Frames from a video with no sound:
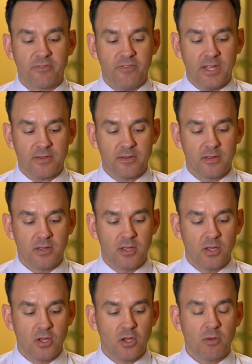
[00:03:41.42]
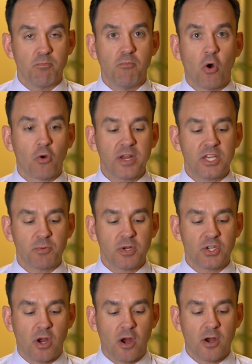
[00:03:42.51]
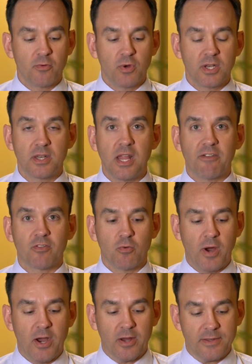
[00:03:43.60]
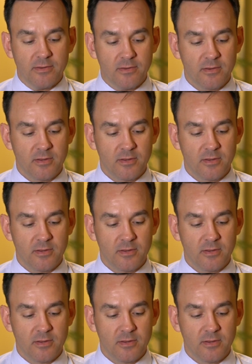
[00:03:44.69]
fit. Maurice Richard would never wear it.'